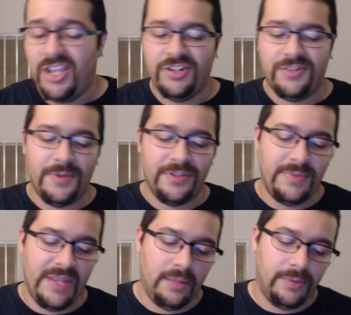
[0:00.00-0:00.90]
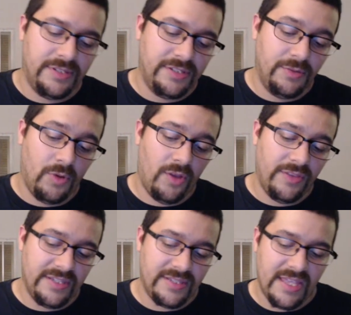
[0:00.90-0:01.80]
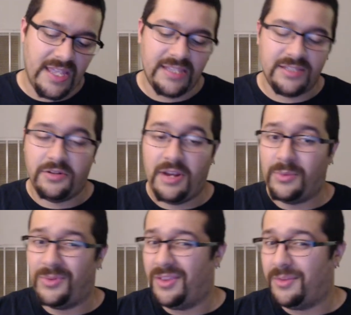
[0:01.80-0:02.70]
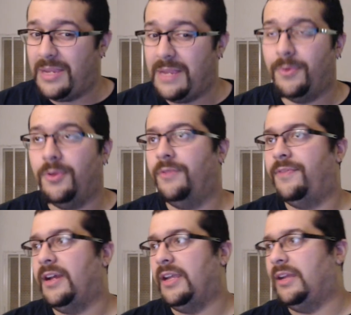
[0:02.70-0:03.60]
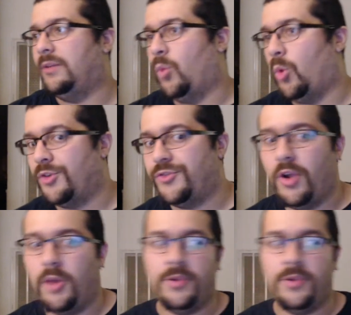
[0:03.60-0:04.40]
You're supposed to be able to do all these things, interact with other people, fucking wardrobe.